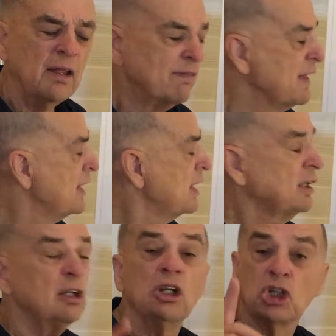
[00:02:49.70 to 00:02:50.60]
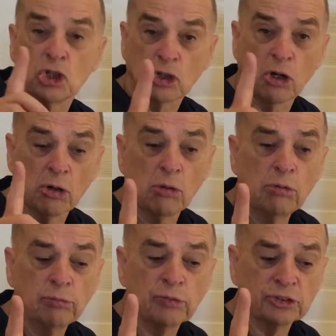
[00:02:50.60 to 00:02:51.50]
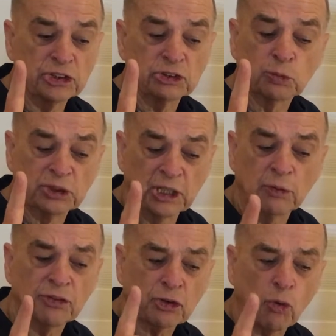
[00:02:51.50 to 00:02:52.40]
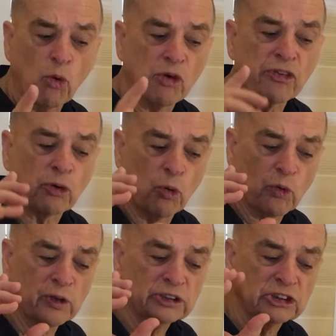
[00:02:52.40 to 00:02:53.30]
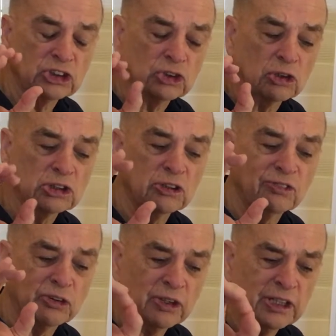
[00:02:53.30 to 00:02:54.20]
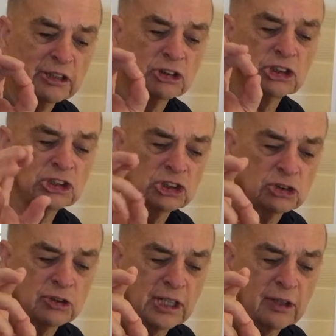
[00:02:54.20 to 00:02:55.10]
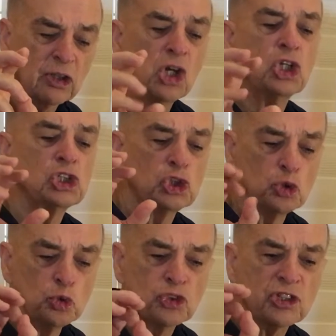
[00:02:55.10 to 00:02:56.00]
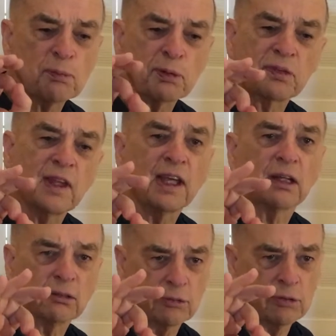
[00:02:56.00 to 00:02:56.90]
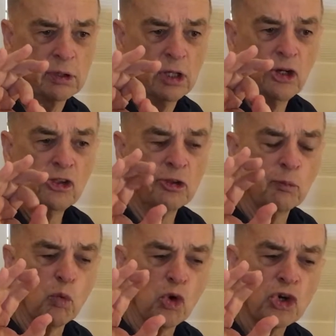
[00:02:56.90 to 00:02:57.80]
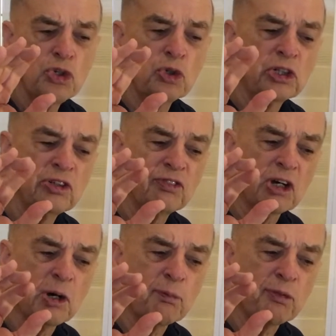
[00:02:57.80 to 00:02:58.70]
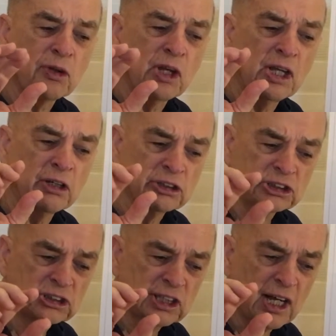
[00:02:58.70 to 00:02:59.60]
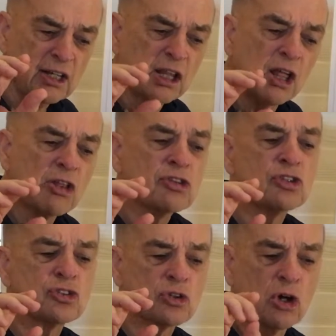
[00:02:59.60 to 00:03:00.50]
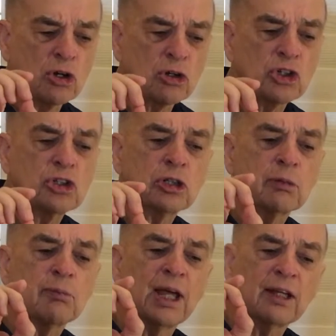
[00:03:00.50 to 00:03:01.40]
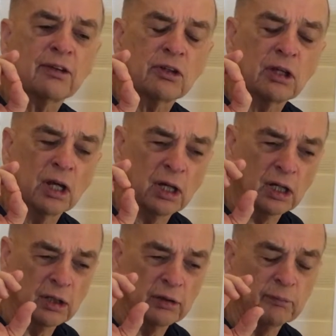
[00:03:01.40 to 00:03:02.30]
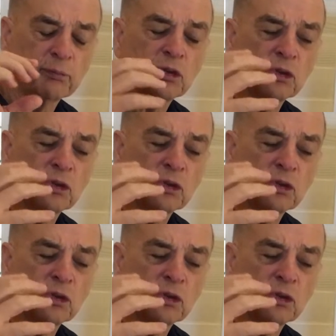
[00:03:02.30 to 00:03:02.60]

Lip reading: Then you go, since we're dealing with the core is the source of your energy and strength, 2 separate things. The more you can develop the energy side, the stronger you can make the